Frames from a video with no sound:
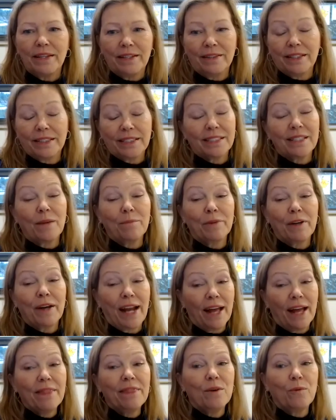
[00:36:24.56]
in the summer
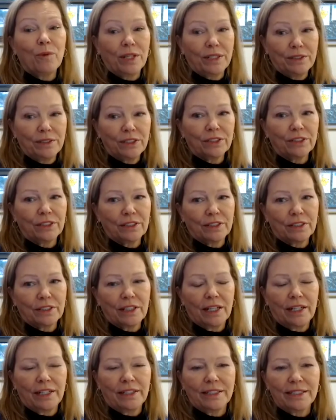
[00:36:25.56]
and the
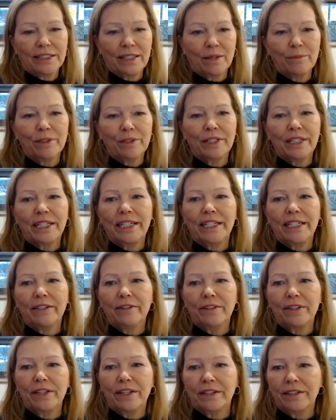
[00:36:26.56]
winter. In the summer to
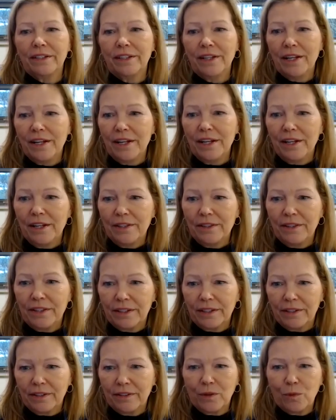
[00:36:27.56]
hear the
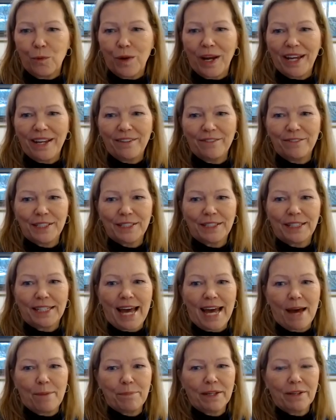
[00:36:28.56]
waves
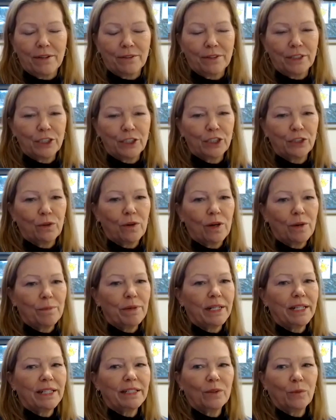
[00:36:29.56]
lapping on the shore,
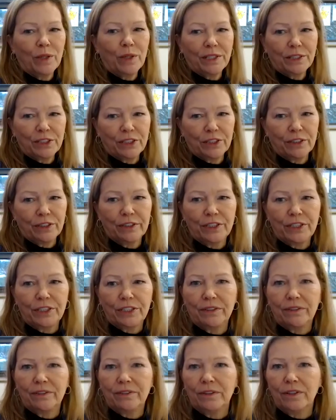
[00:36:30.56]
but in the winter
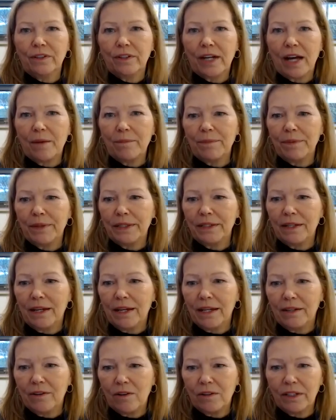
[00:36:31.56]
to look up
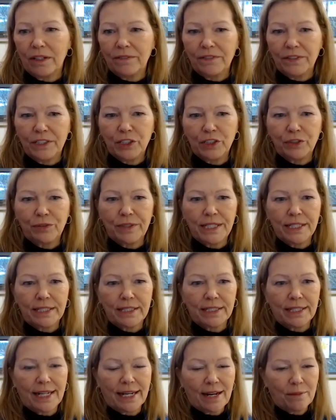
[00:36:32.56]
at all of the
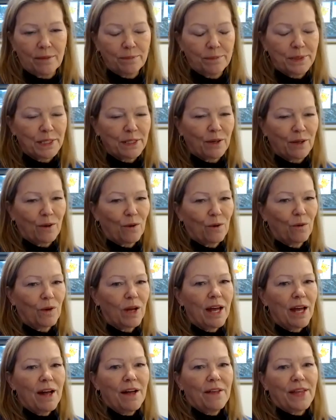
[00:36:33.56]
trees lit up. So
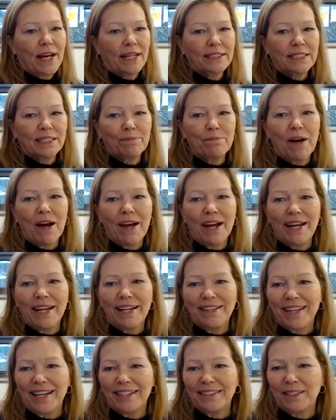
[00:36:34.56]
that's
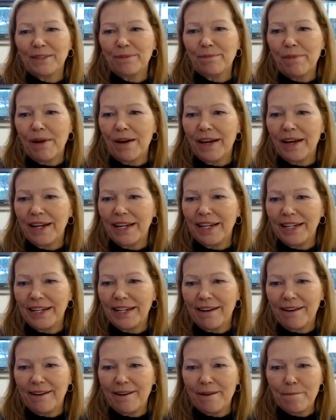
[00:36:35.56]
my
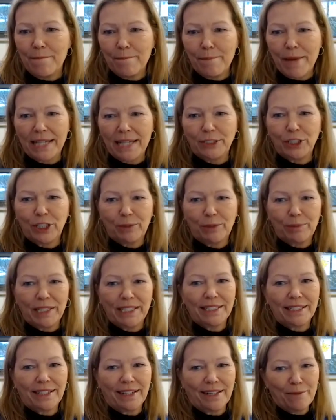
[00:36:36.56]
magic
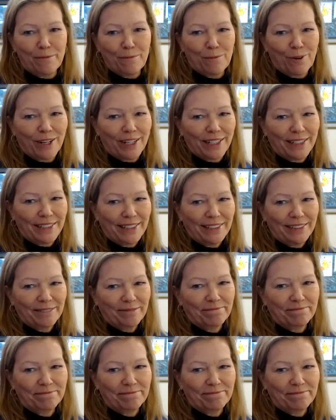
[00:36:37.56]
place to unwind.